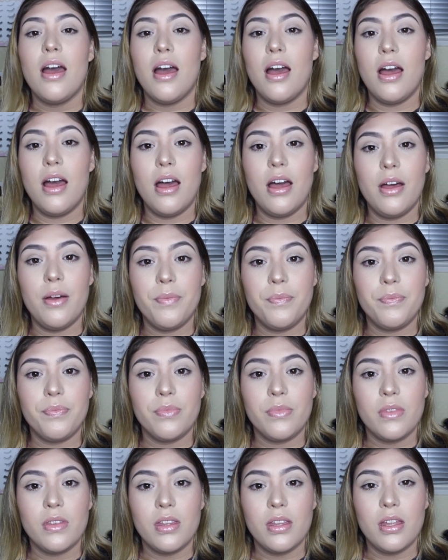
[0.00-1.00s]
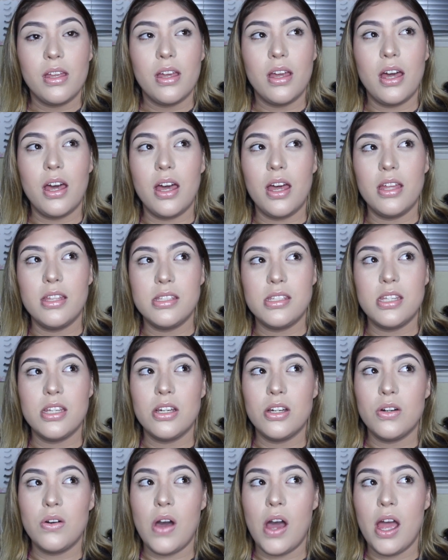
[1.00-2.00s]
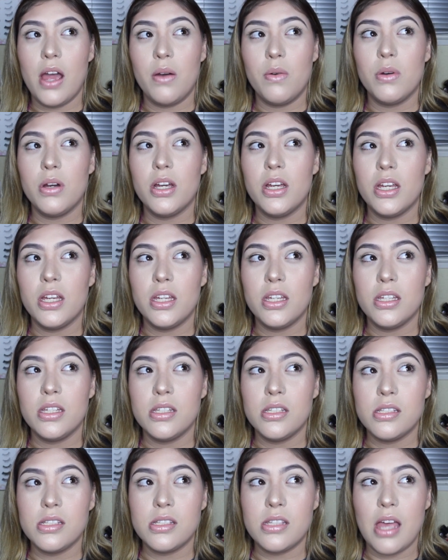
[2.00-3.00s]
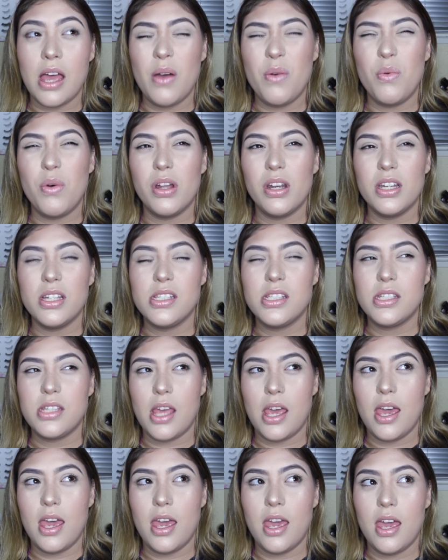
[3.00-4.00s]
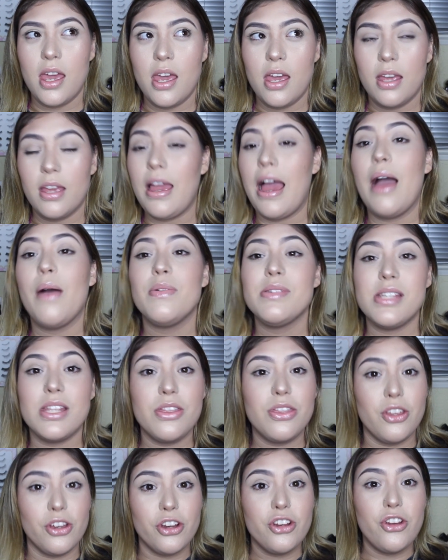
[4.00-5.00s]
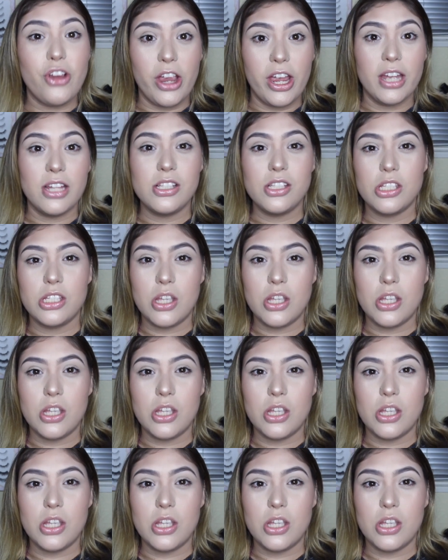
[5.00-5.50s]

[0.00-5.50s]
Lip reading: until I was in third grade.